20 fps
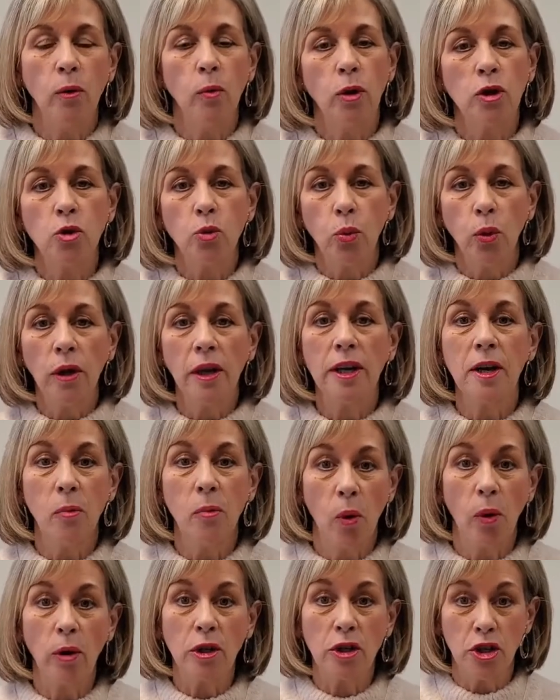what's really
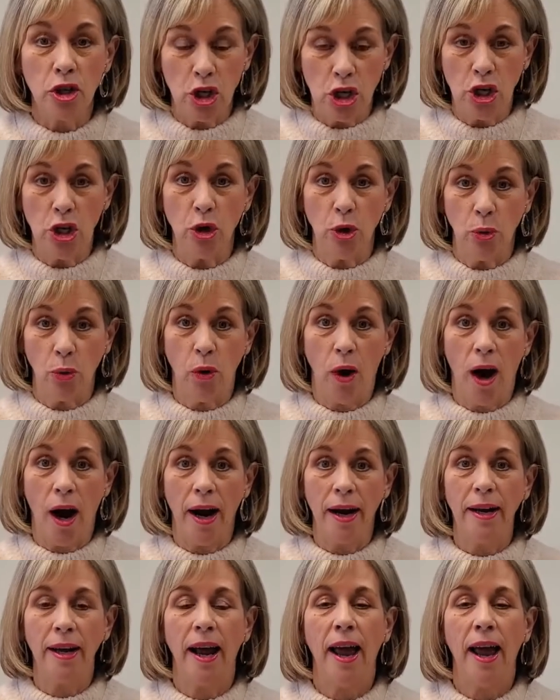important to you, right?